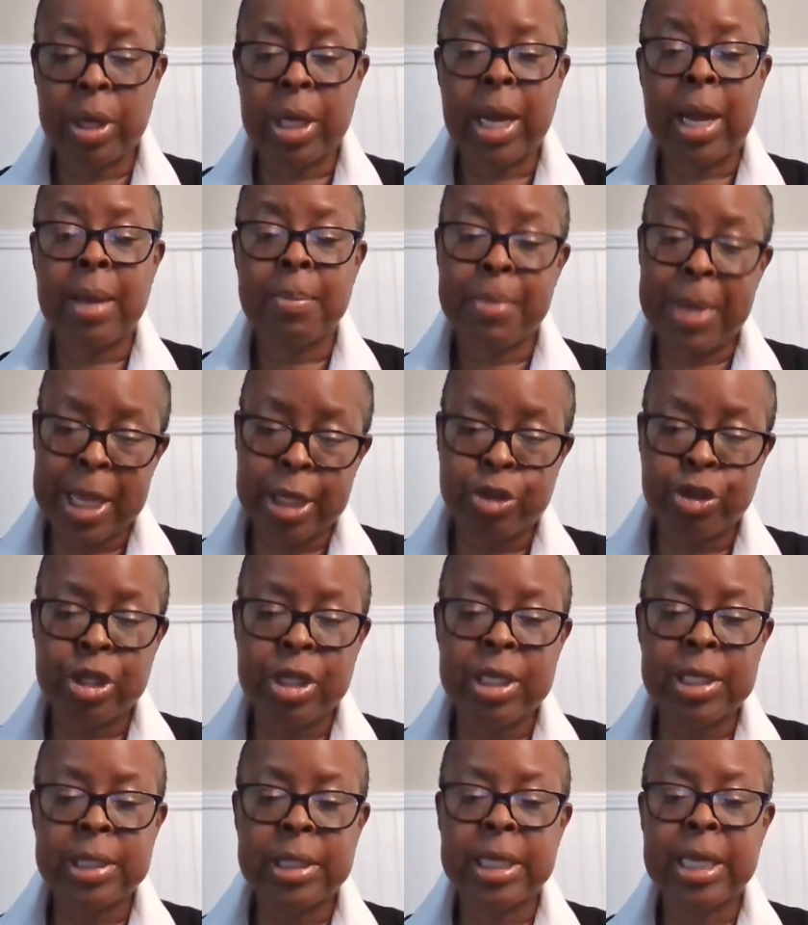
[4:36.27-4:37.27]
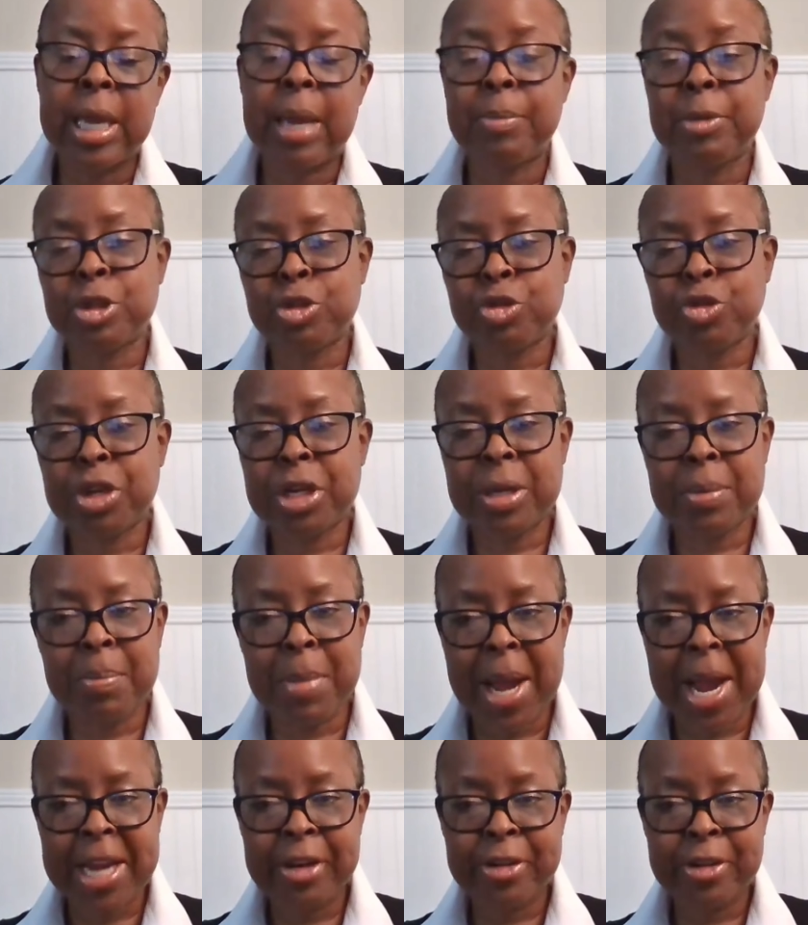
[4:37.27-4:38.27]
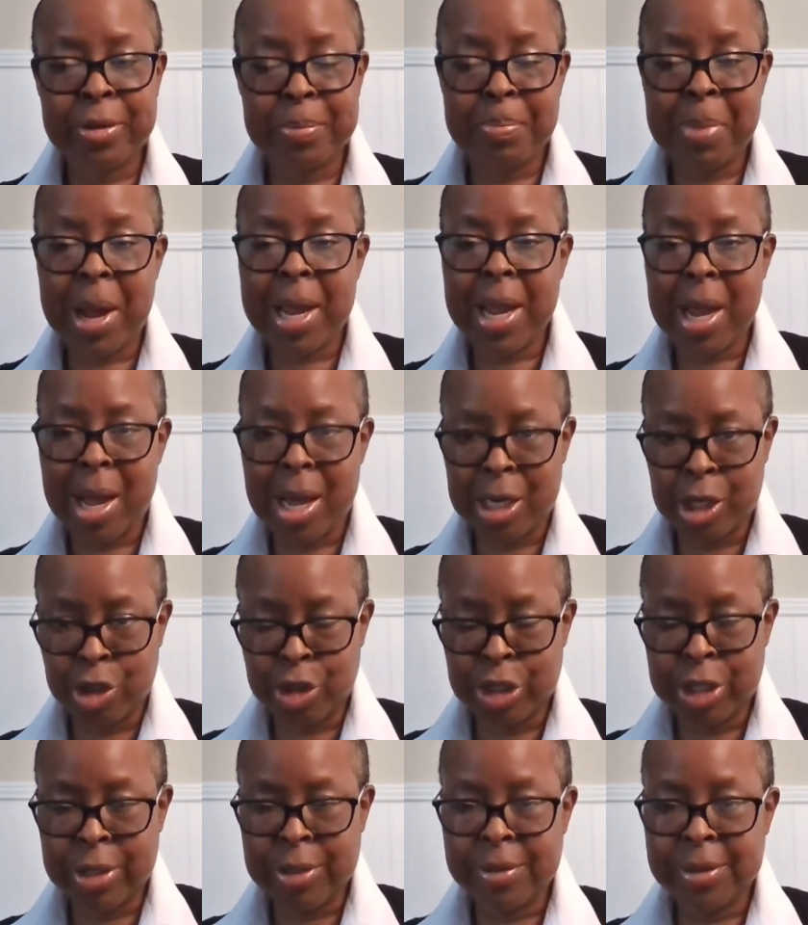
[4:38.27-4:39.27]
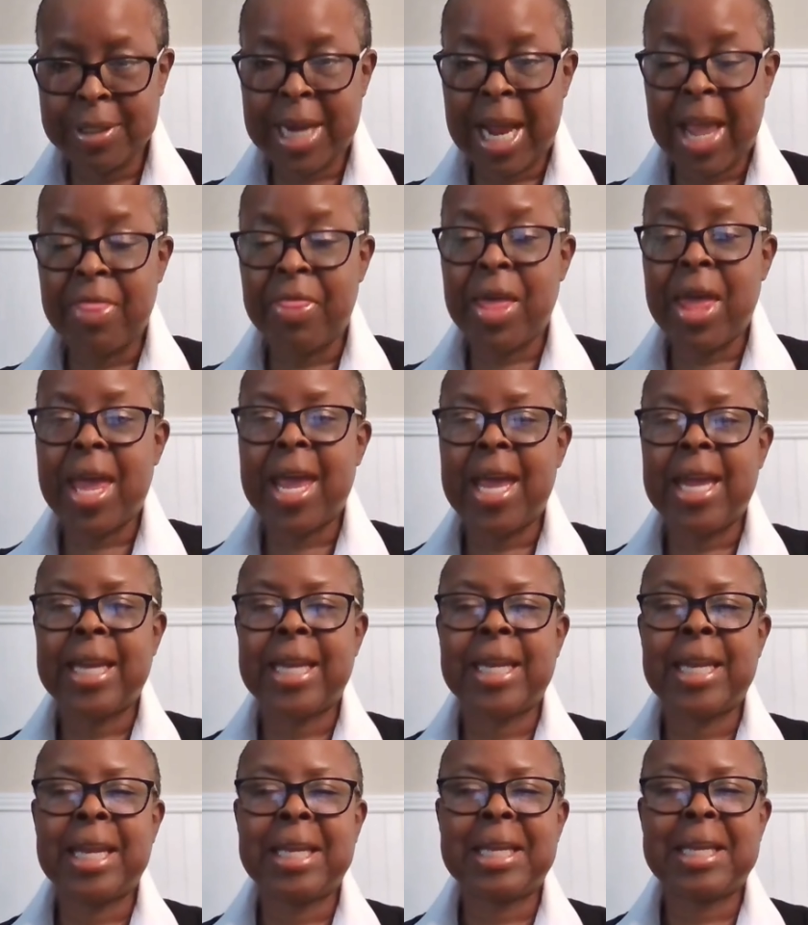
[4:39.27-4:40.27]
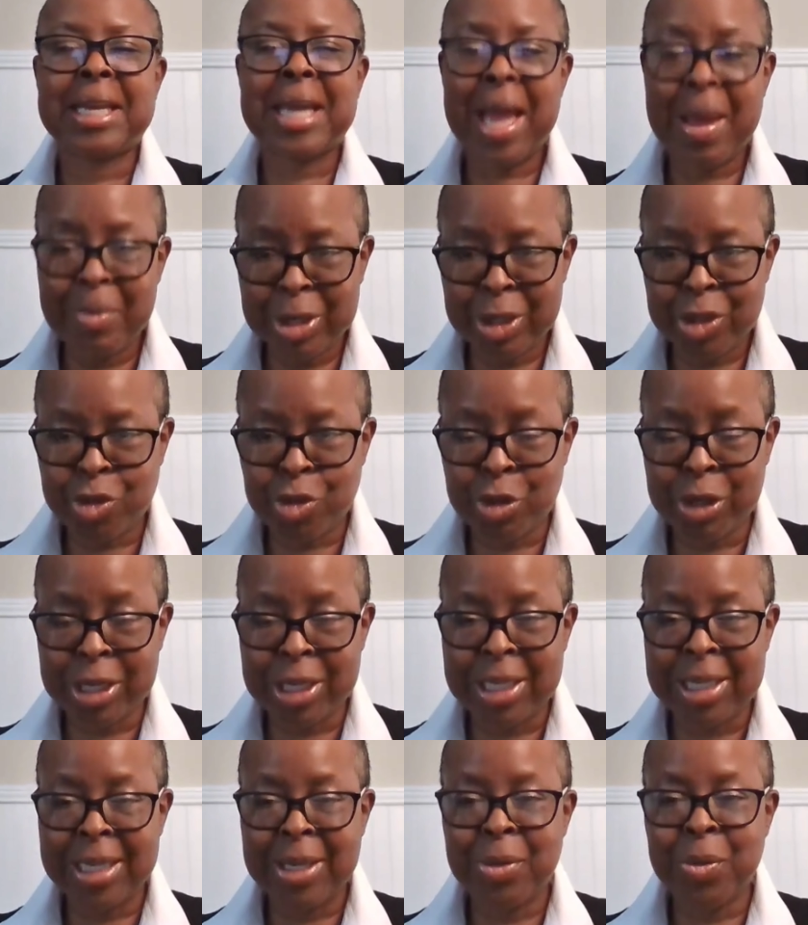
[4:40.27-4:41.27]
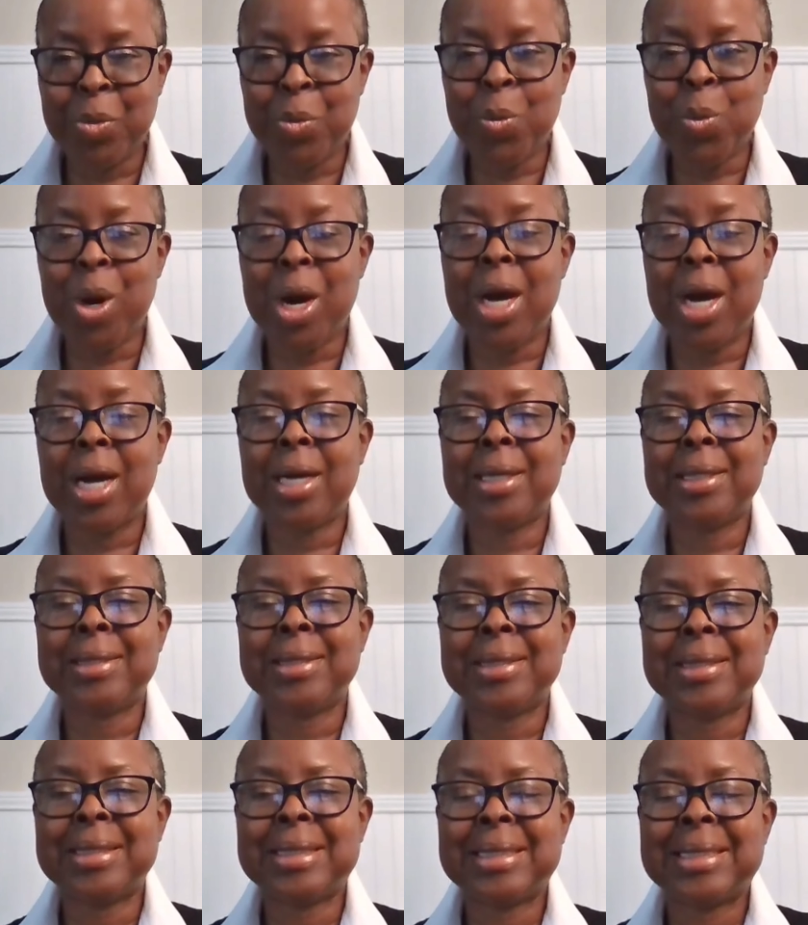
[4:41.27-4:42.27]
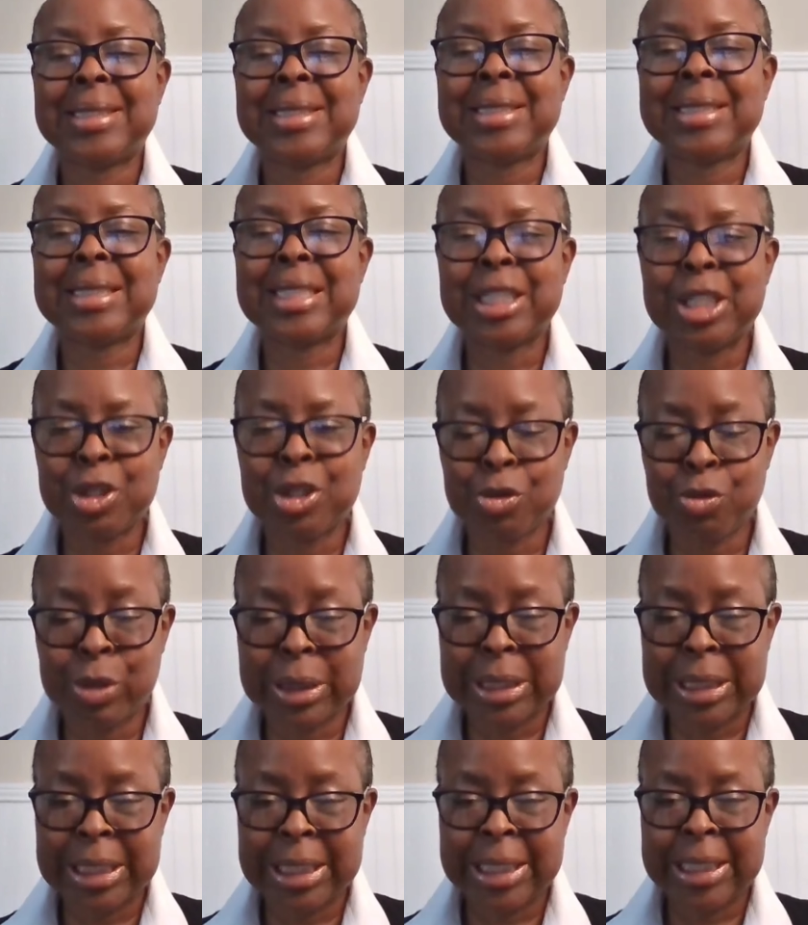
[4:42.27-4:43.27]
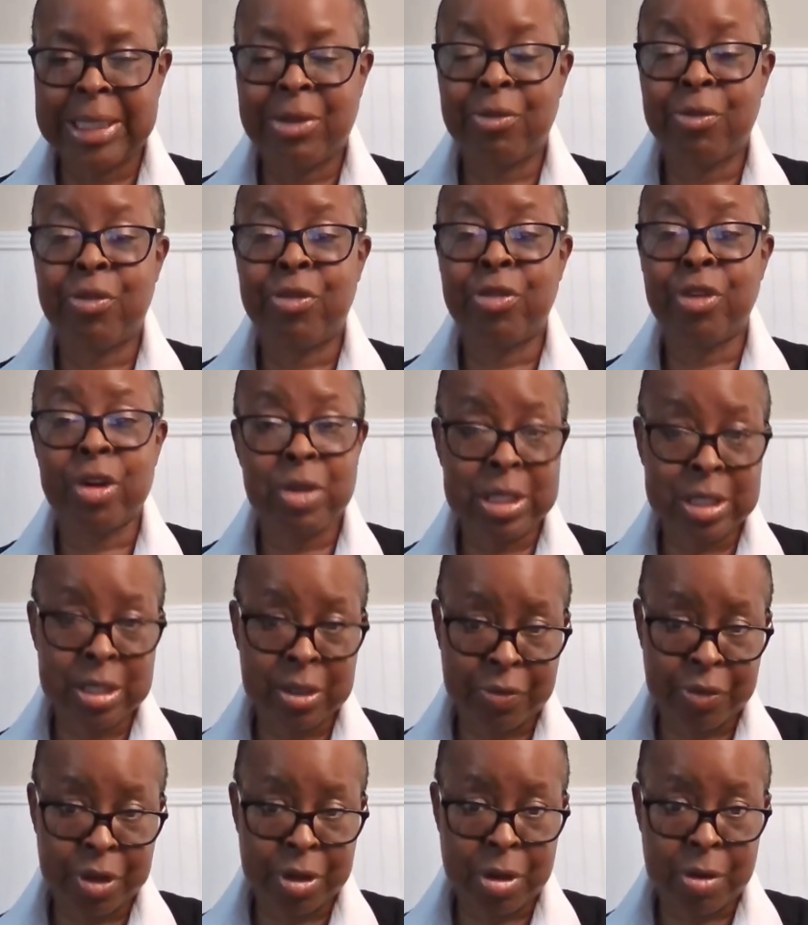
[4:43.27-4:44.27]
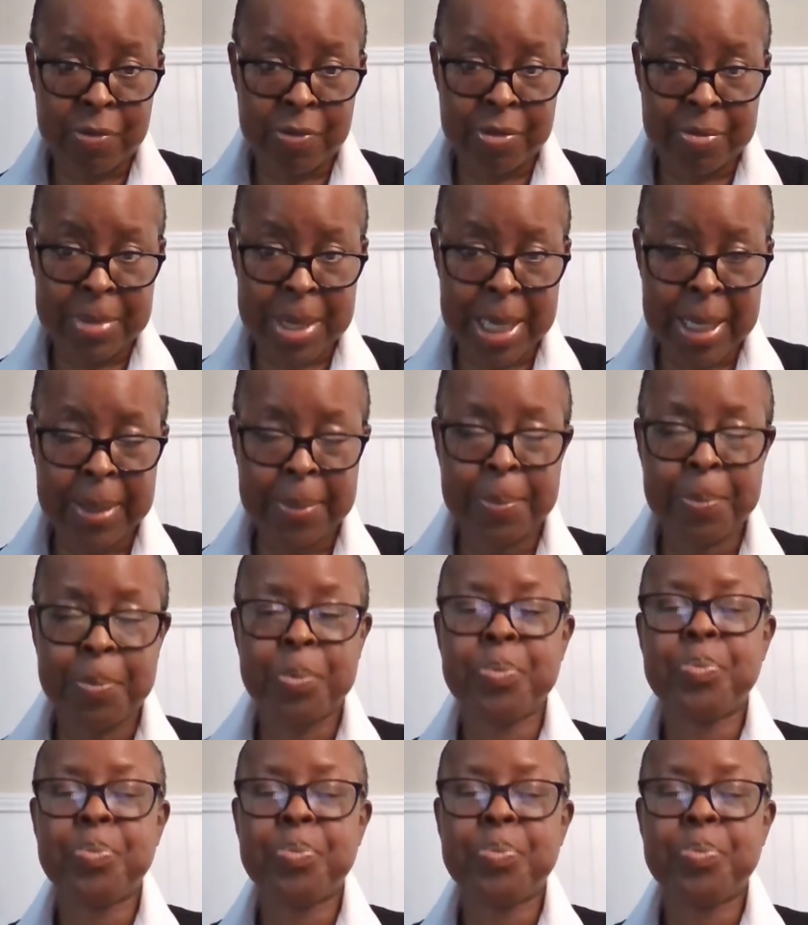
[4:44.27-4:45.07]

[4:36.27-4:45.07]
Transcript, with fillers: I majored in chemistry and minored in biology. And then chemistry was literally very difficult for me.